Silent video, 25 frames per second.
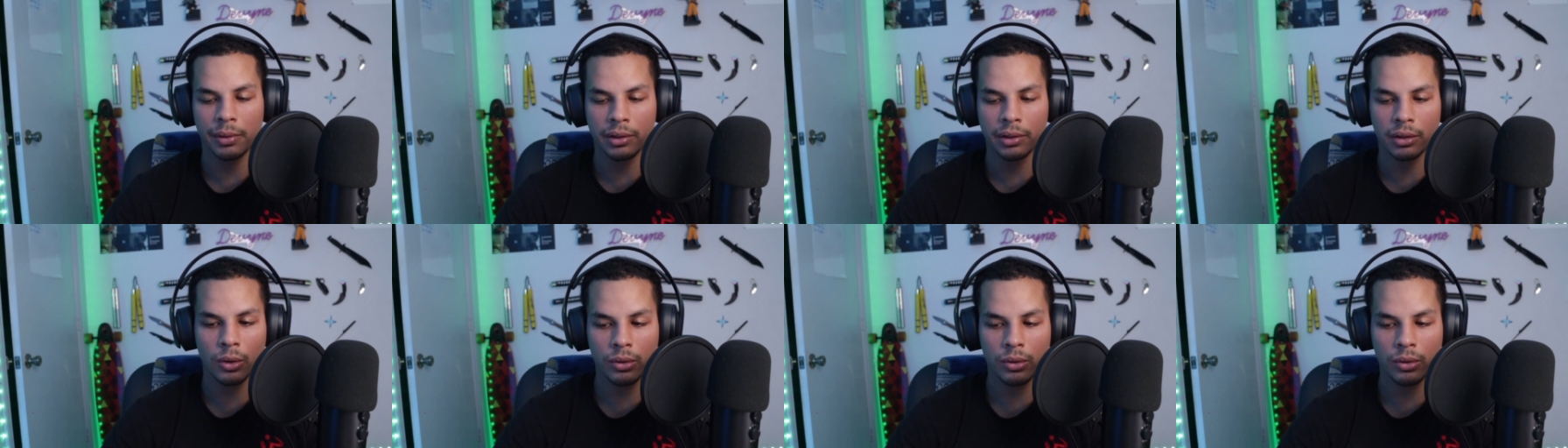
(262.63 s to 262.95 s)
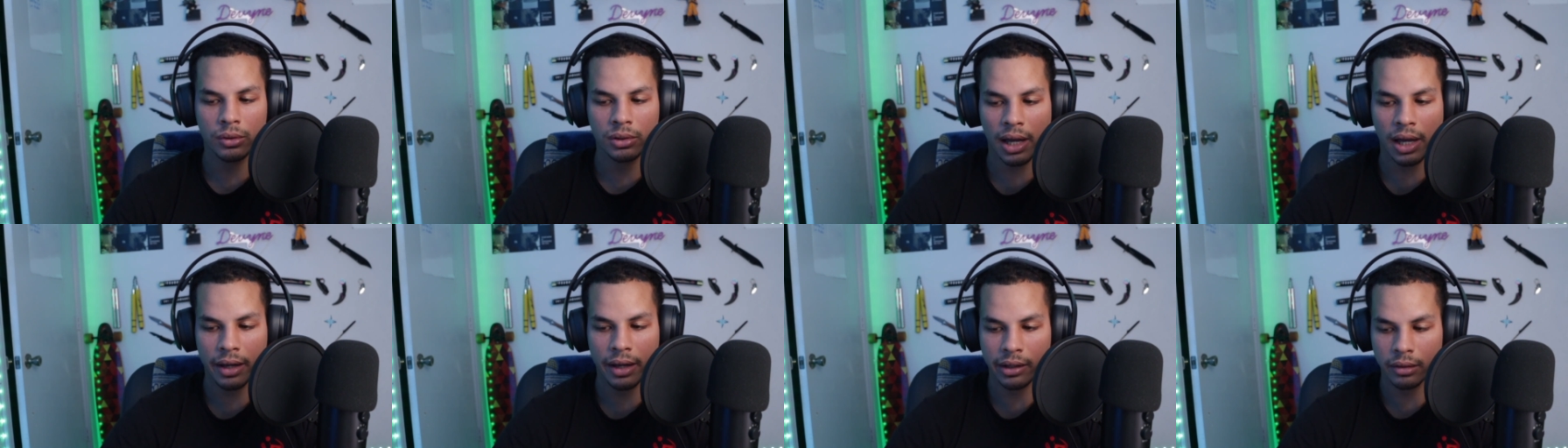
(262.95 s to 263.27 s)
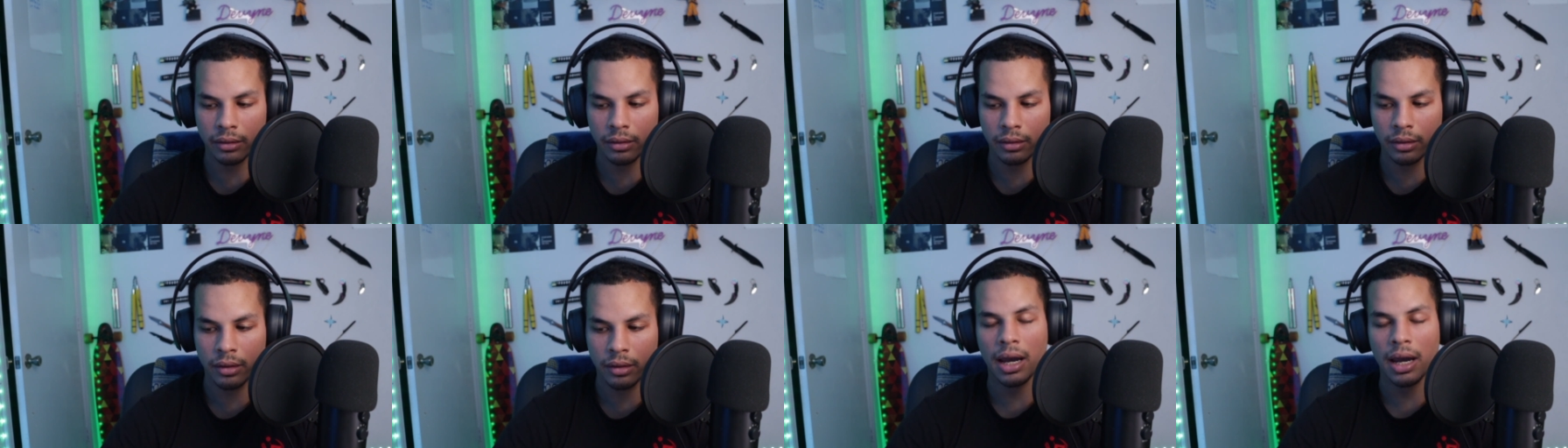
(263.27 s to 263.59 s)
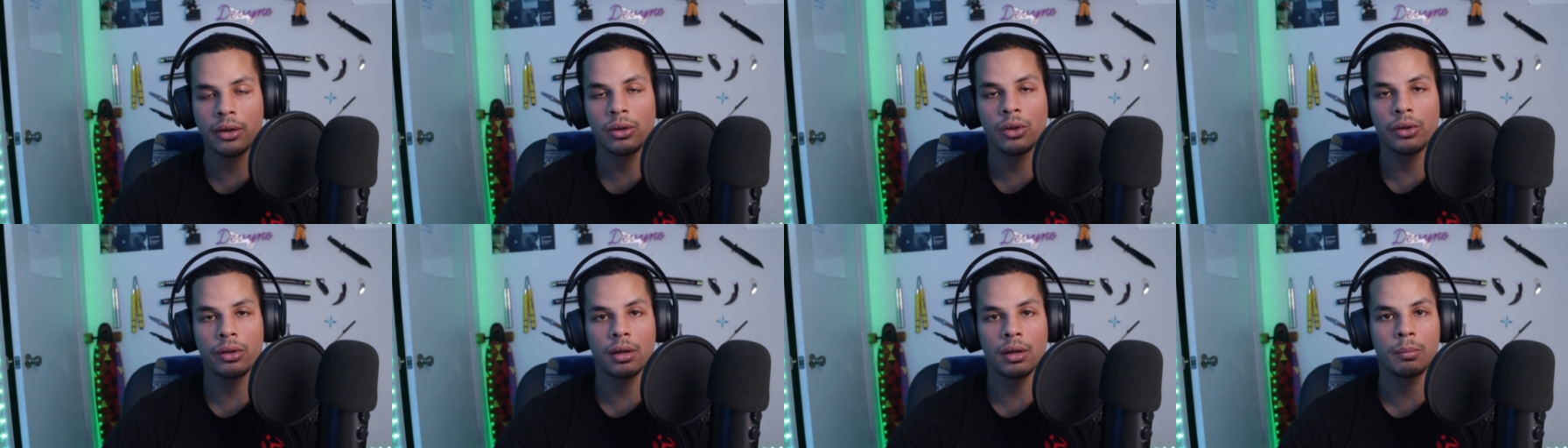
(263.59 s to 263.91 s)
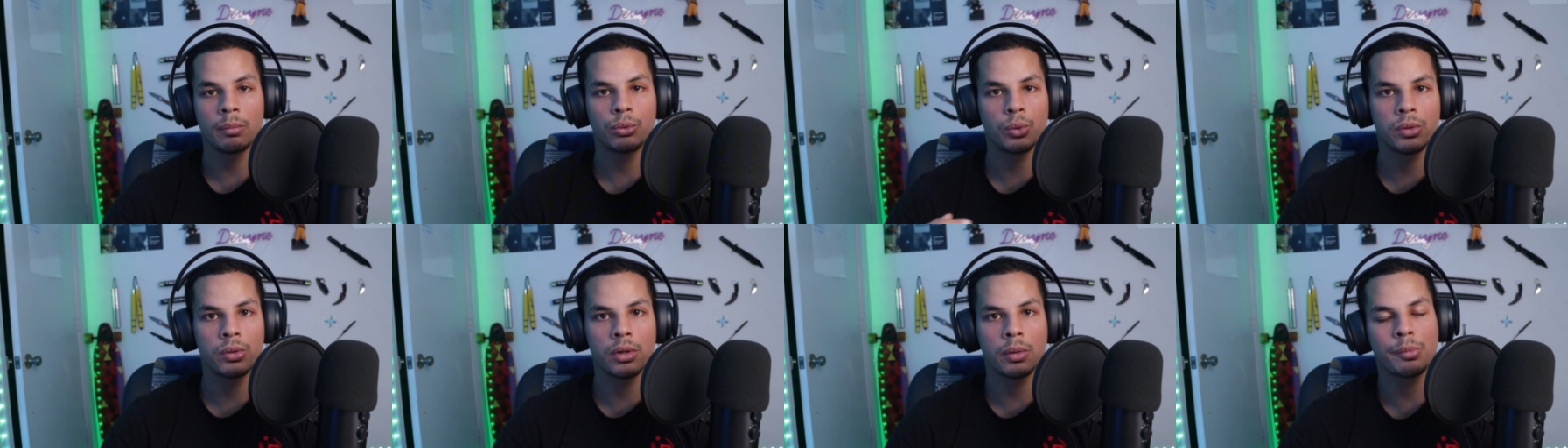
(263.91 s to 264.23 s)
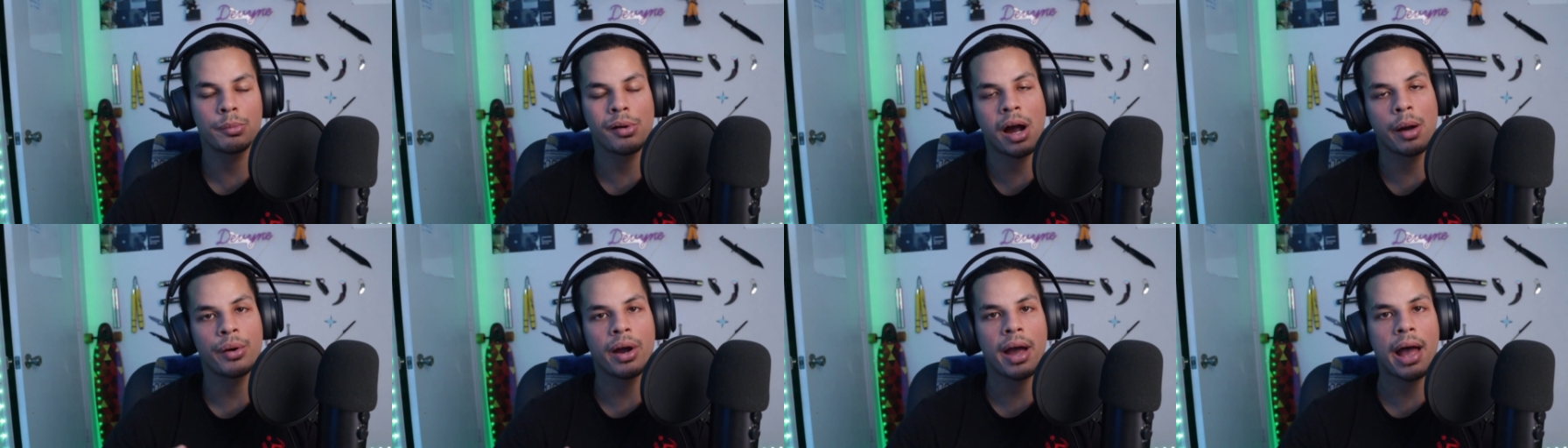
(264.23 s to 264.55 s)
but knows how to channel them through the
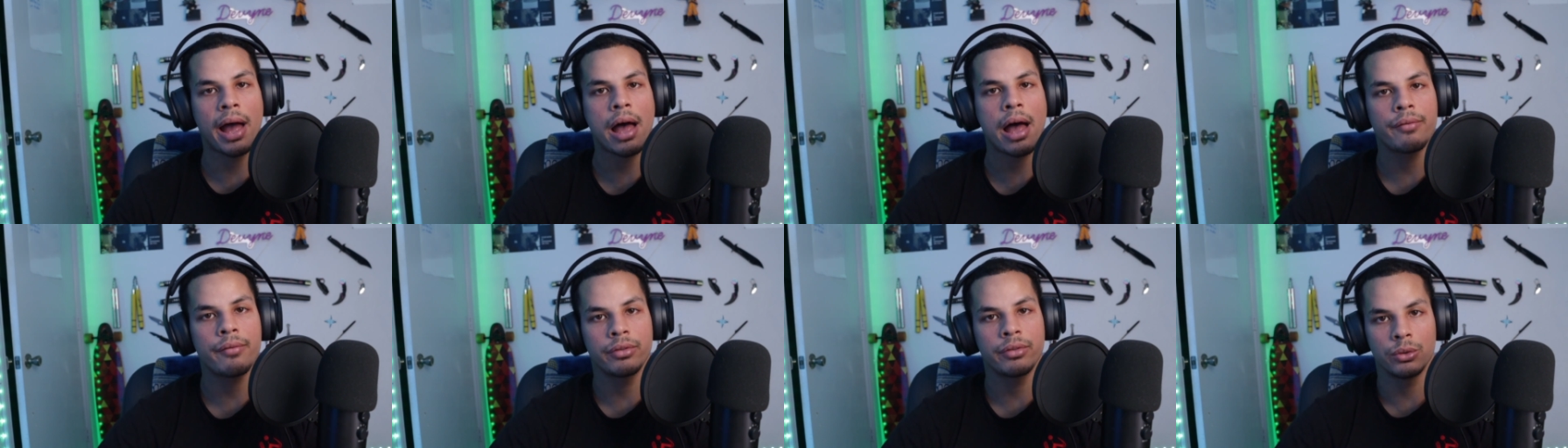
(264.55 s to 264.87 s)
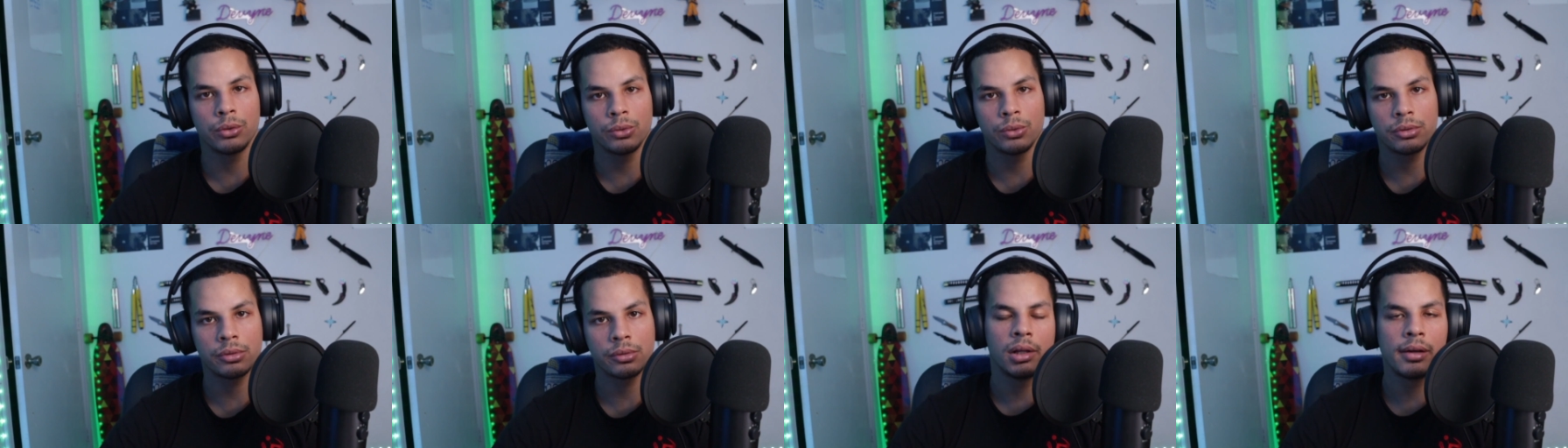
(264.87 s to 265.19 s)
proper avenues.